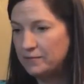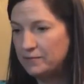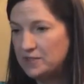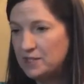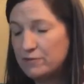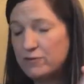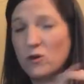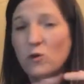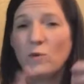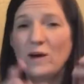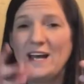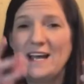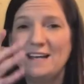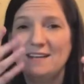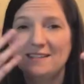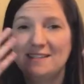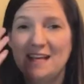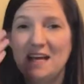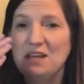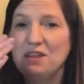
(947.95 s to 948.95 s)
different
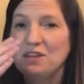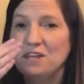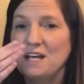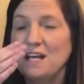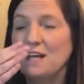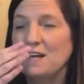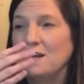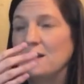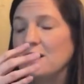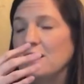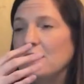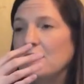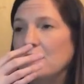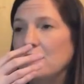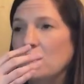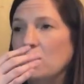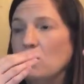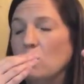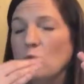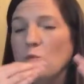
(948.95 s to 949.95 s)
ways they think
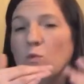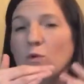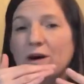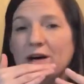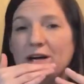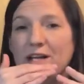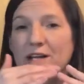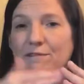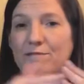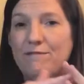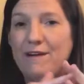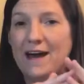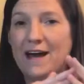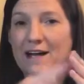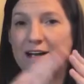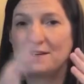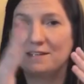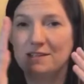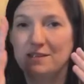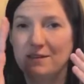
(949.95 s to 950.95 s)
would
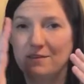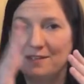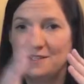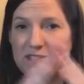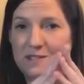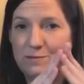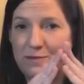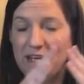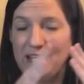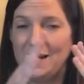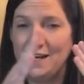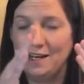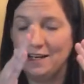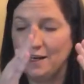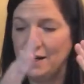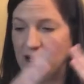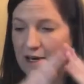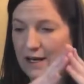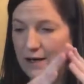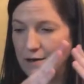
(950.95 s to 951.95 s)
affect the speed
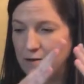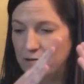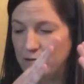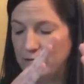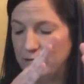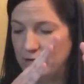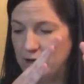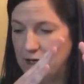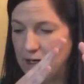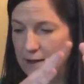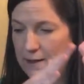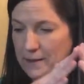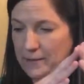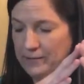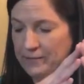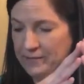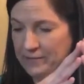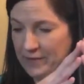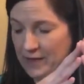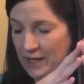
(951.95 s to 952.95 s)
of
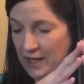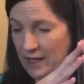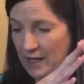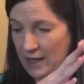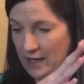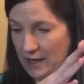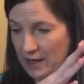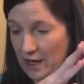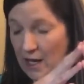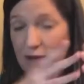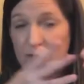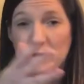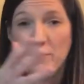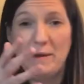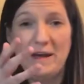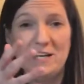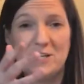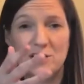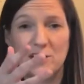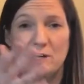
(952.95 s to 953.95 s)
the
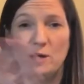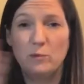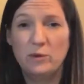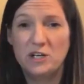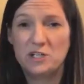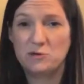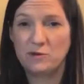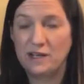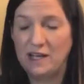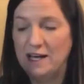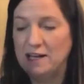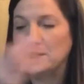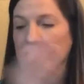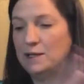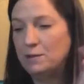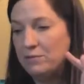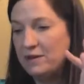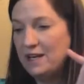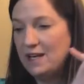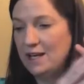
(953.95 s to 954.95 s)
pendulum, which would
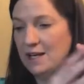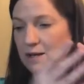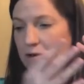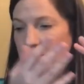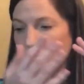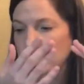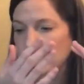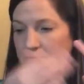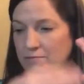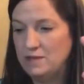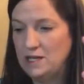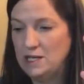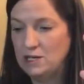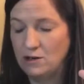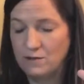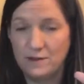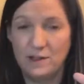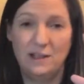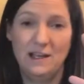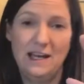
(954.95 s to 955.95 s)
likely be, you
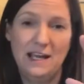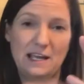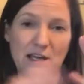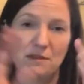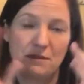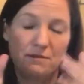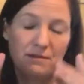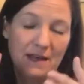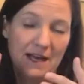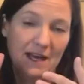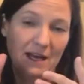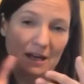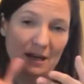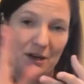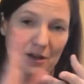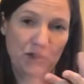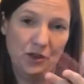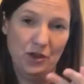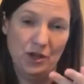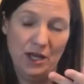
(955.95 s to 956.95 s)
know, the length
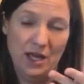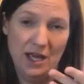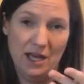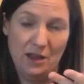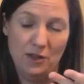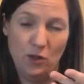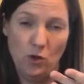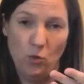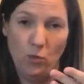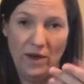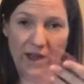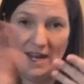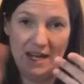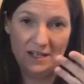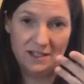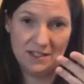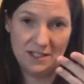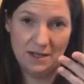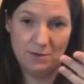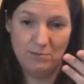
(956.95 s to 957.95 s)
and the
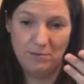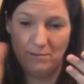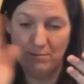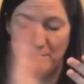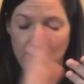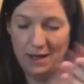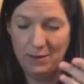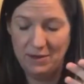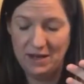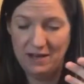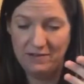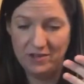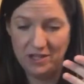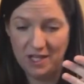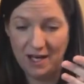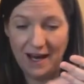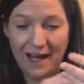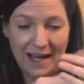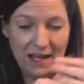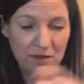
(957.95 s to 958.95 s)
weight and maybe even
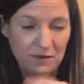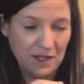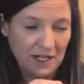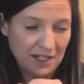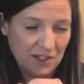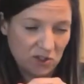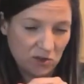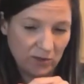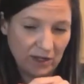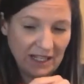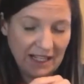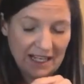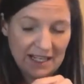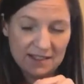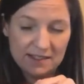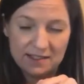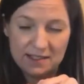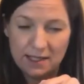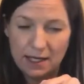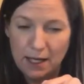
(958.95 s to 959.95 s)
the height that it's
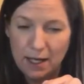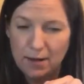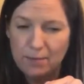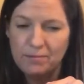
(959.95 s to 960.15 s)
released.